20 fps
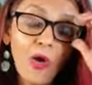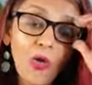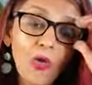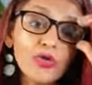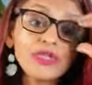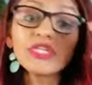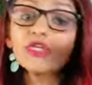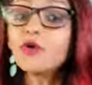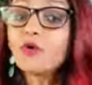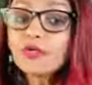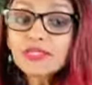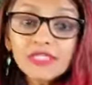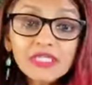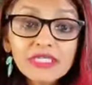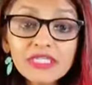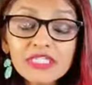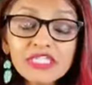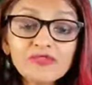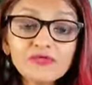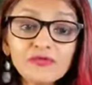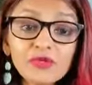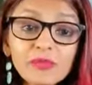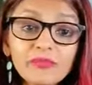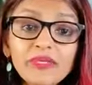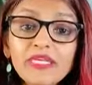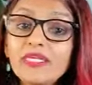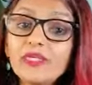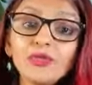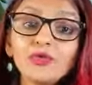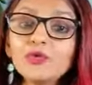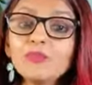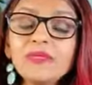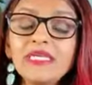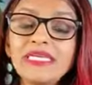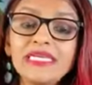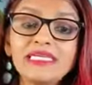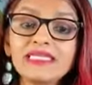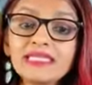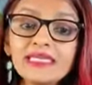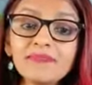Or the alternative will be you'll
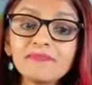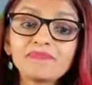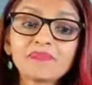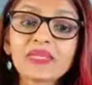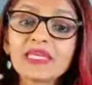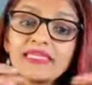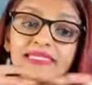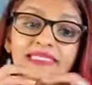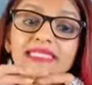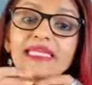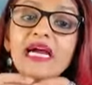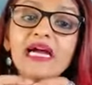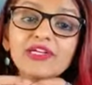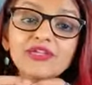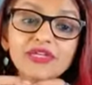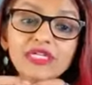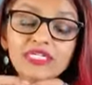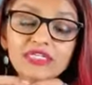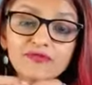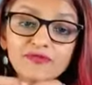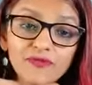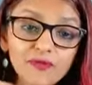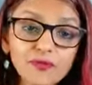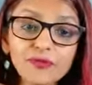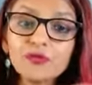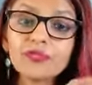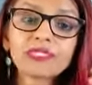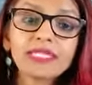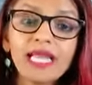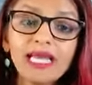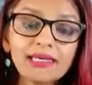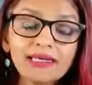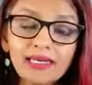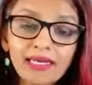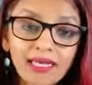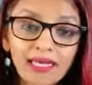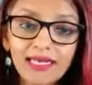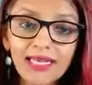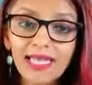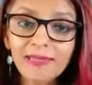be eating dehydrated foods
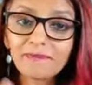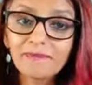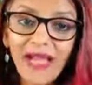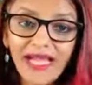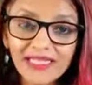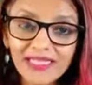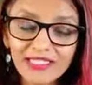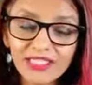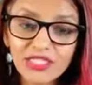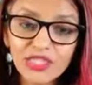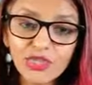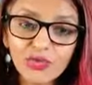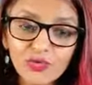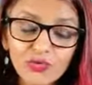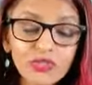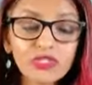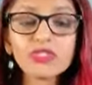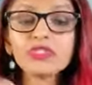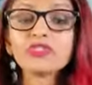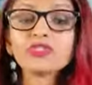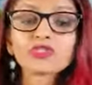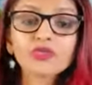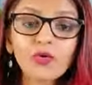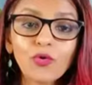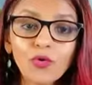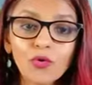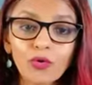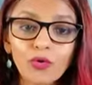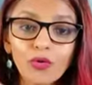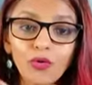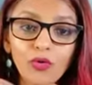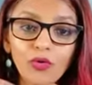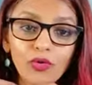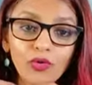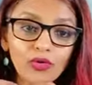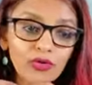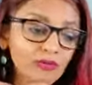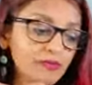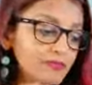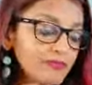like, like packaged noodles or,
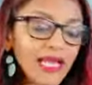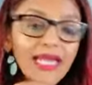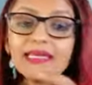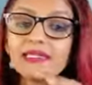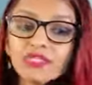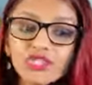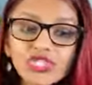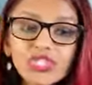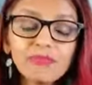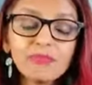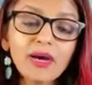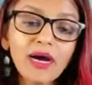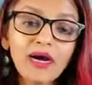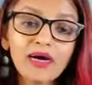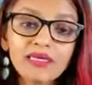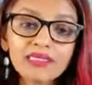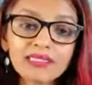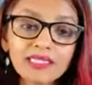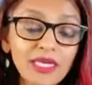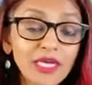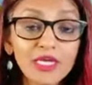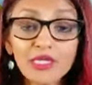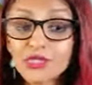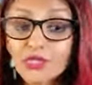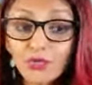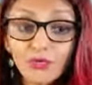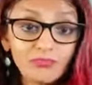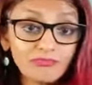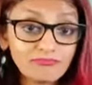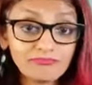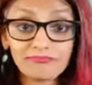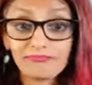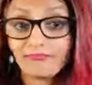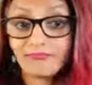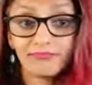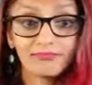or energy bars. So